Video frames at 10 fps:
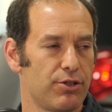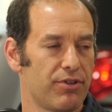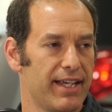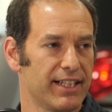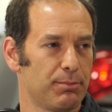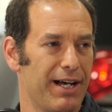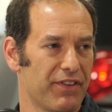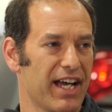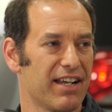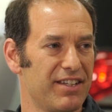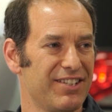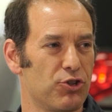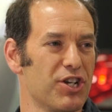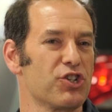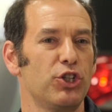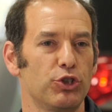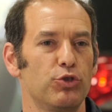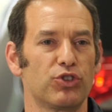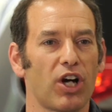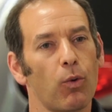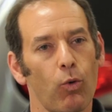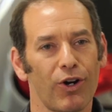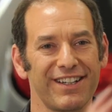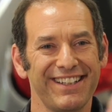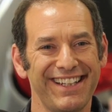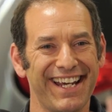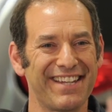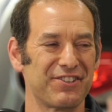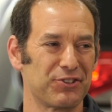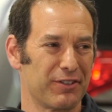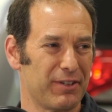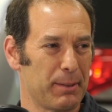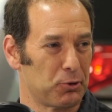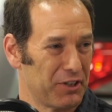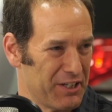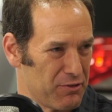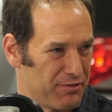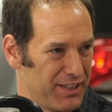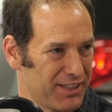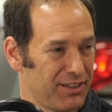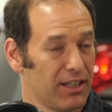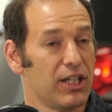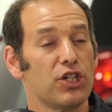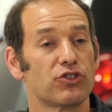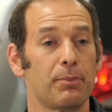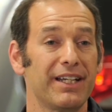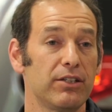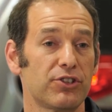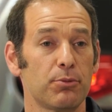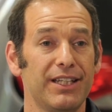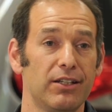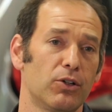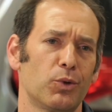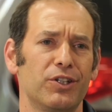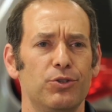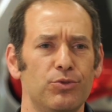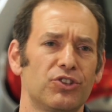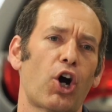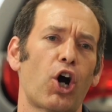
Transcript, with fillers: the two things about kind of the traditional used car warranty and the certified pre-owned sure, vehicle. Sure. So I mean, it used to be you go to a used